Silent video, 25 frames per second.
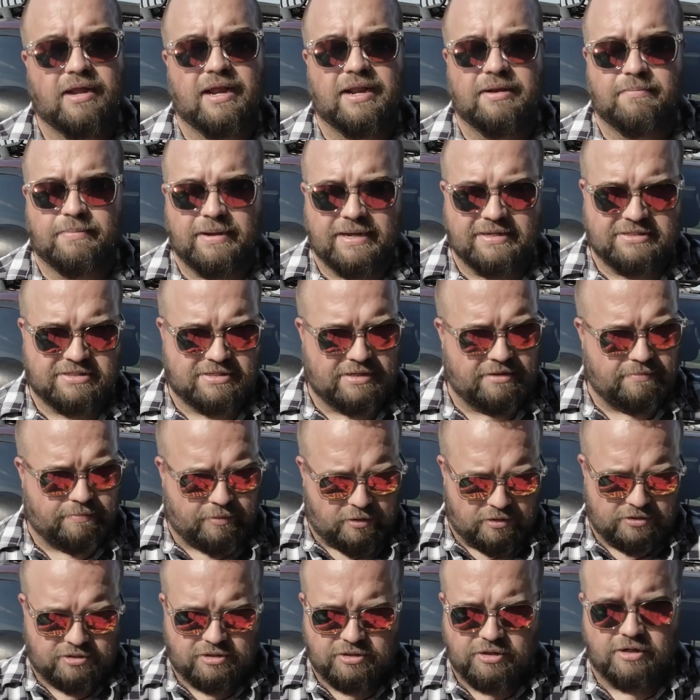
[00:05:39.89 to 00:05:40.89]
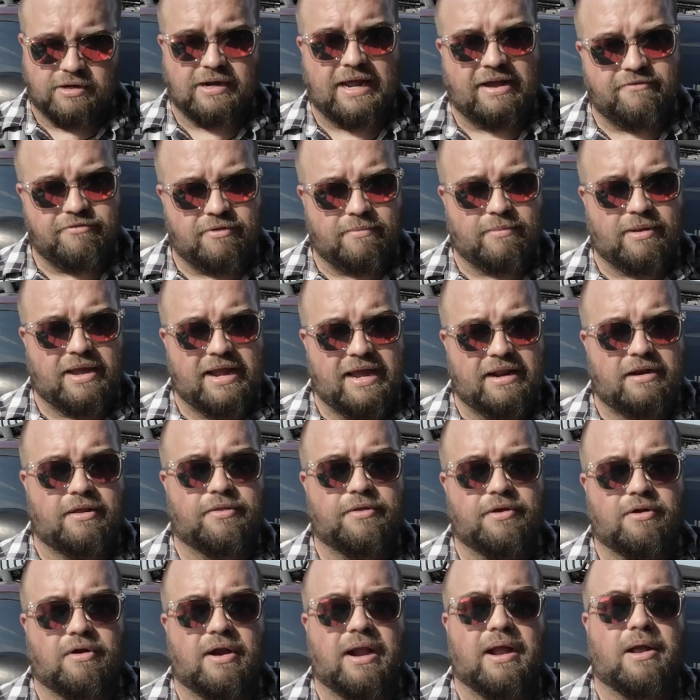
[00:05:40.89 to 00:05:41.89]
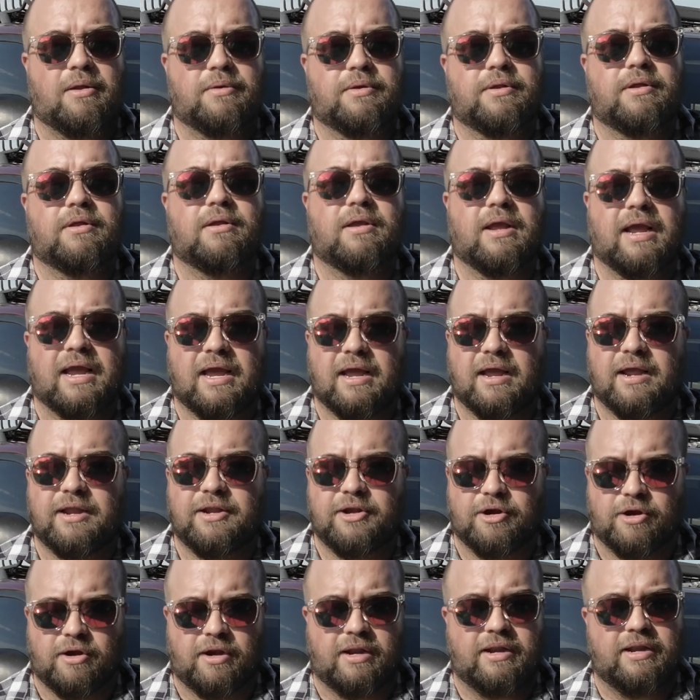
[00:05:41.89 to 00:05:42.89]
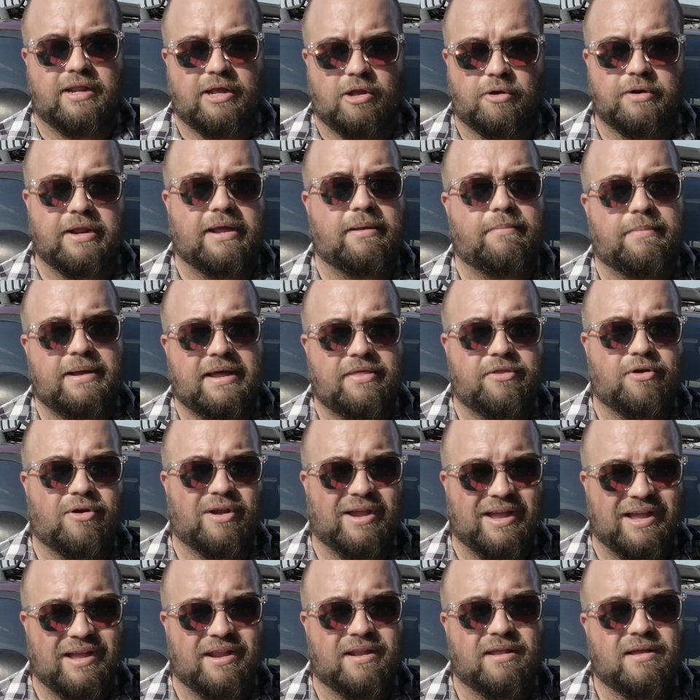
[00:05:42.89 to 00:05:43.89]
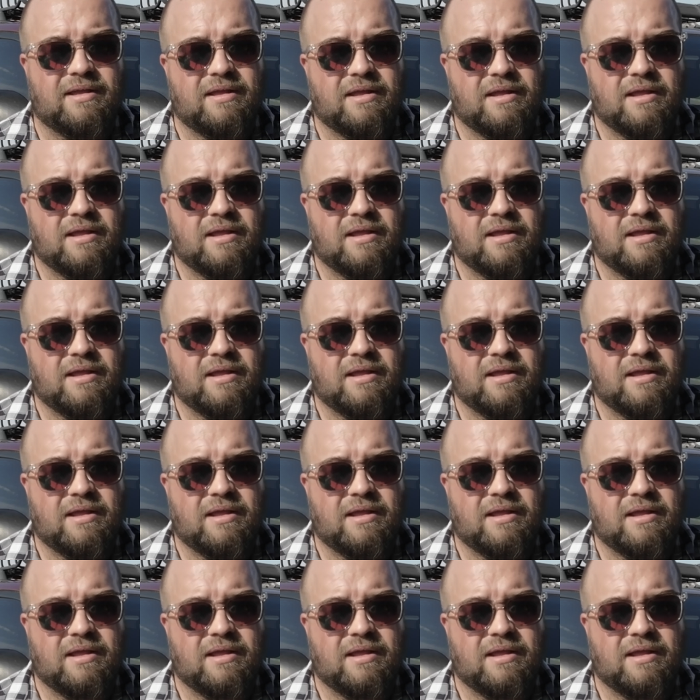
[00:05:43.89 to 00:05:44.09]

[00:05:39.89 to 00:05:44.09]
And basically, the person, you're going to have them laying on the ground, and you're going to kneel down by their head.